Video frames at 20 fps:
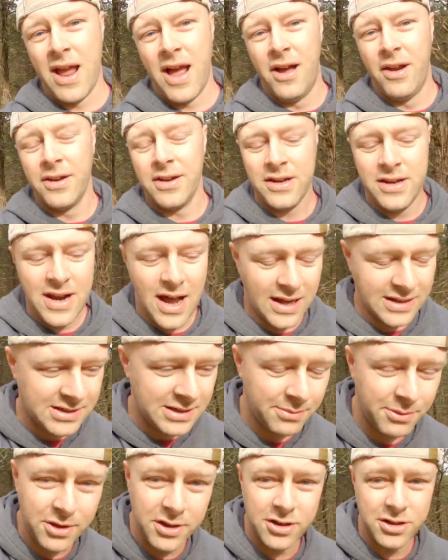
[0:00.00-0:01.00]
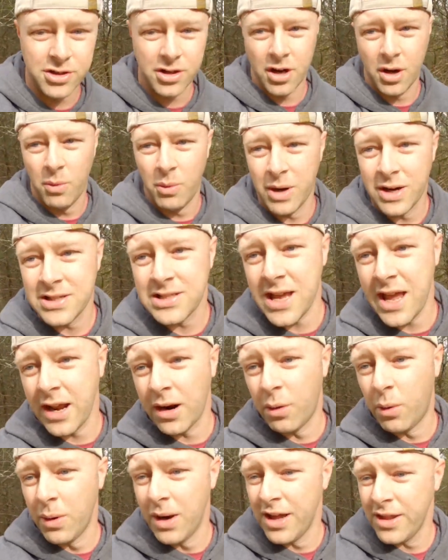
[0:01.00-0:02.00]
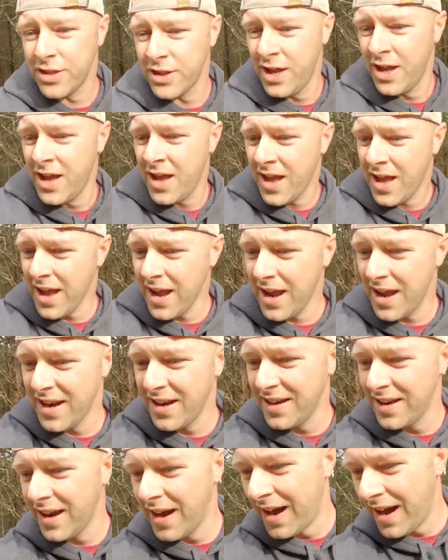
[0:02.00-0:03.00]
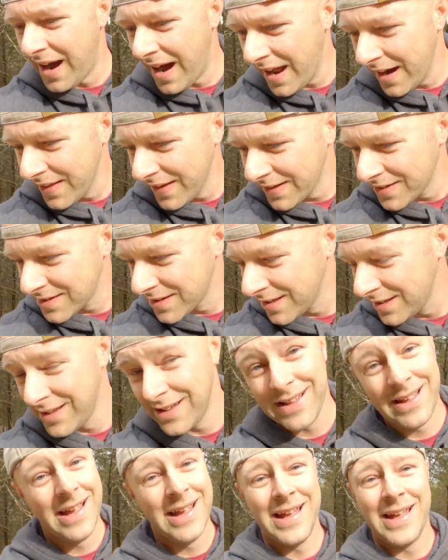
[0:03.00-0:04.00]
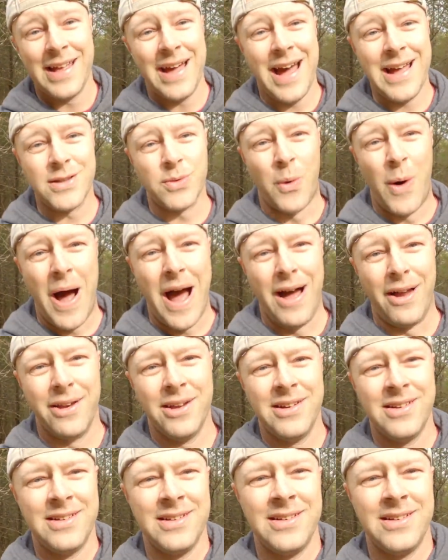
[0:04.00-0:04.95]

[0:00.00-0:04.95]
round, not something that you're gonna wanna tangle with. And uh, I, that's, that's wild.